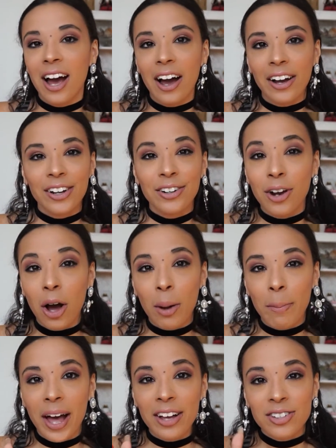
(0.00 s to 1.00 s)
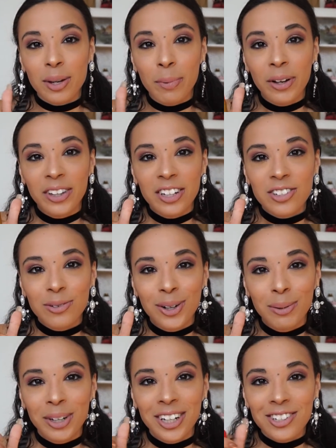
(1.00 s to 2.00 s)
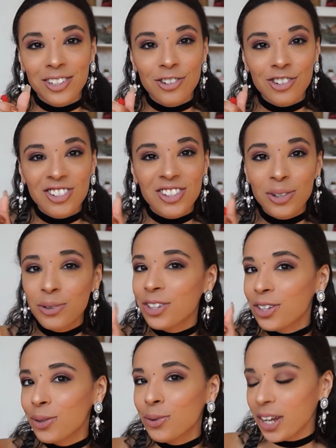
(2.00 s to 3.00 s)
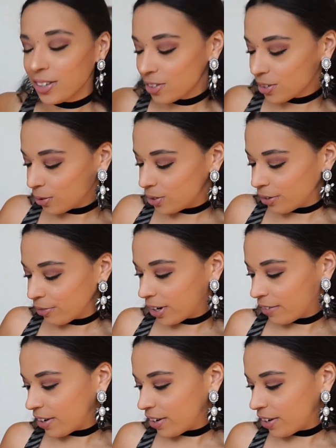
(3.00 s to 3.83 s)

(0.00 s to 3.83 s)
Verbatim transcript: I could not pass up on this one because it's just so cute and so different.